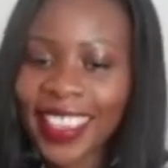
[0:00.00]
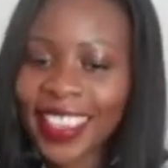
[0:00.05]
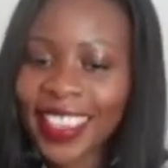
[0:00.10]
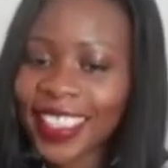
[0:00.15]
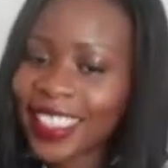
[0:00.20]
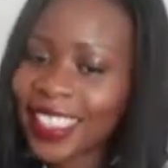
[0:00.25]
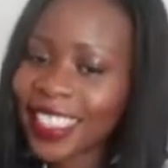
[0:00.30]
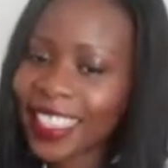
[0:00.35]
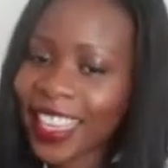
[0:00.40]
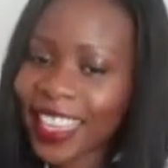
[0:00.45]

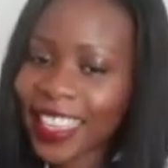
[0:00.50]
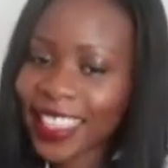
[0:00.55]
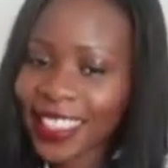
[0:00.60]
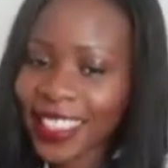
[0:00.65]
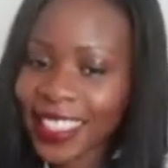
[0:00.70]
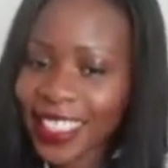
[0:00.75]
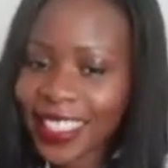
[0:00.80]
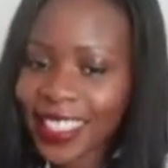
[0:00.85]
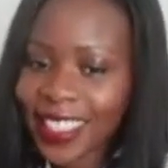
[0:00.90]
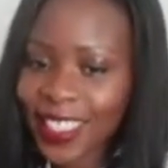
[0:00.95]
In today's
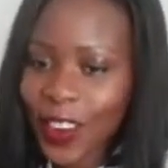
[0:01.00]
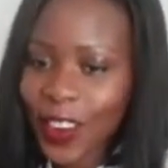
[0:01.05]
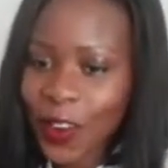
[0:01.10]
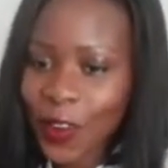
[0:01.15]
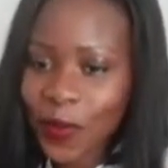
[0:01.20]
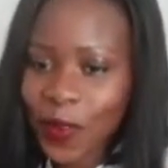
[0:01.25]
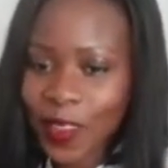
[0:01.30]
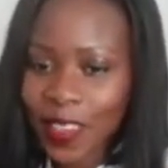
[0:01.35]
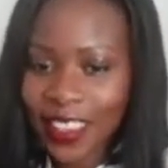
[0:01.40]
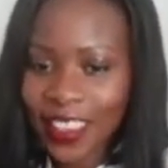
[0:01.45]
season
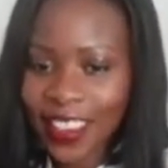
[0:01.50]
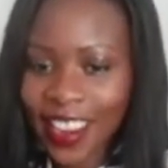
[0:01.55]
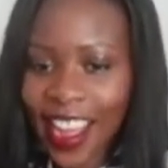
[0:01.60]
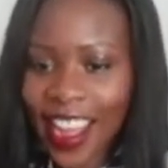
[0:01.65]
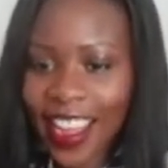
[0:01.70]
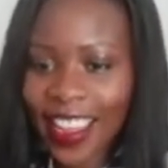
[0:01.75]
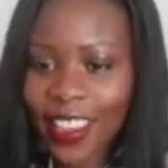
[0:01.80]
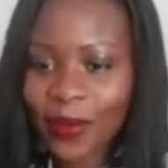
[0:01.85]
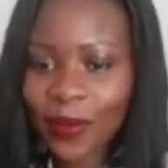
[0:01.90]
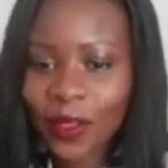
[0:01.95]
opener,
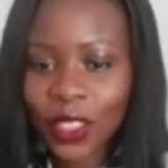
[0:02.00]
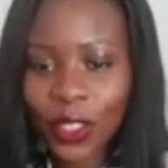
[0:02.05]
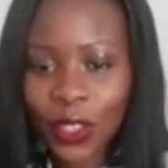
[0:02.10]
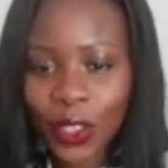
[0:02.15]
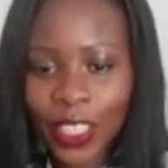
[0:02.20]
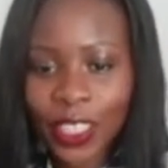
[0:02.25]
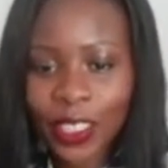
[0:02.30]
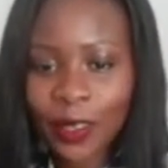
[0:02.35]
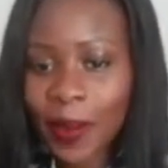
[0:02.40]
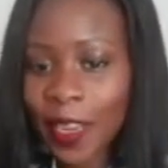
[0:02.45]
I am
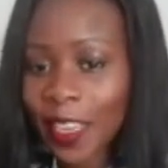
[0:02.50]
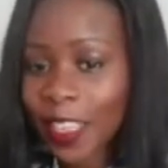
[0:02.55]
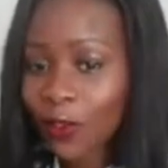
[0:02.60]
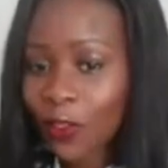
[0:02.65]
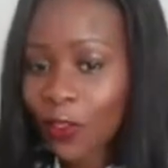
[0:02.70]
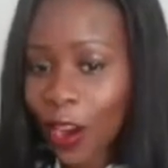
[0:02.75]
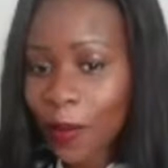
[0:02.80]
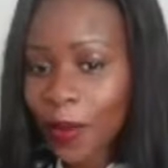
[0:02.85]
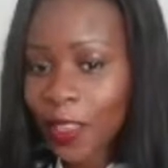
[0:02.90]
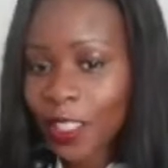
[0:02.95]
joined by
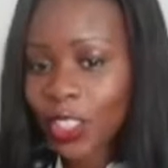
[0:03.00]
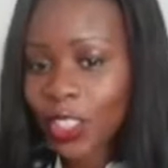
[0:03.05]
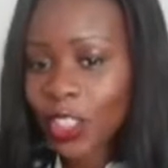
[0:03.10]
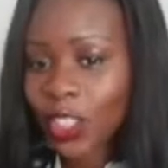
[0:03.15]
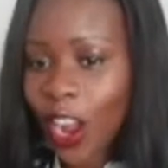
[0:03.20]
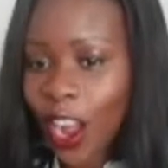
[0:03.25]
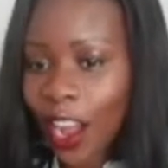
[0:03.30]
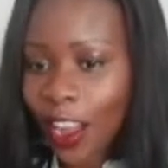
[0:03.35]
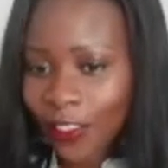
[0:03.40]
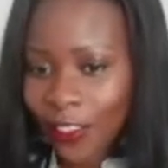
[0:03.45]
Robert
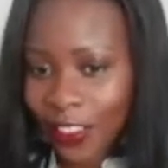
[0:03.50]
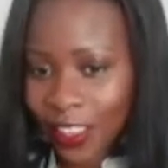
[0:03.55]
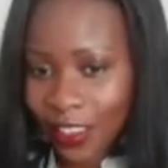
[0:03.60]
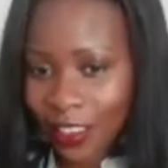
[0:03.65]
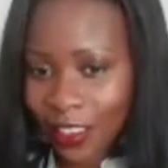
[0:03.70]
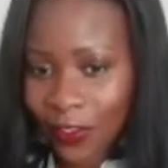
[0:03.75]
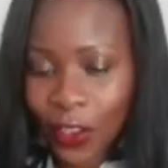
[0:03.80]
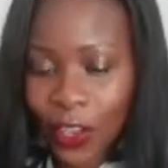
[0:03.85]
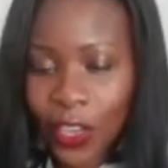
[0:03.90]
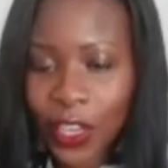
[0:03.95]

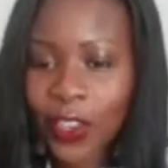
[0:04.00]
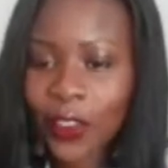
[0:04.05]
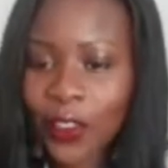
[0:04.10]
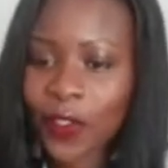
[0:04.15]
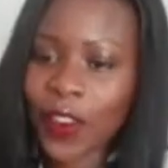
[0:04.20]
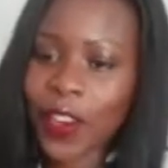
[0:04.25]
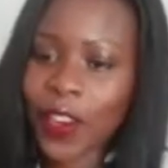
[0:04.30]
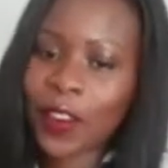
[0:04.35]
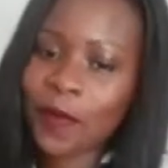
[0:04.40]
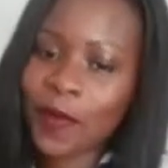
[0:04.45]
Cioffi, a very
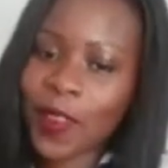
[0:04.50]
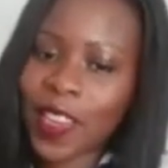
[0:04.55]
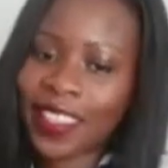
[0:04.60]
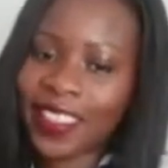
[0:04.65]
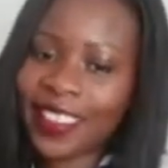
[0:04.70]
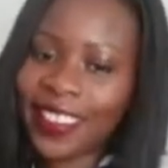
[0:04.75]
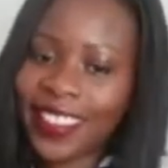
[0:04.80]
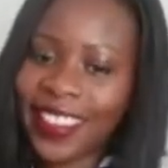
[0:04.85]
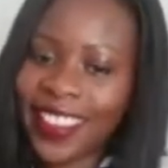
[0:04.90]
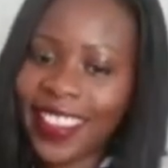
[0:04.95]
good friend of
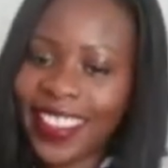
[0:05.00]
mine.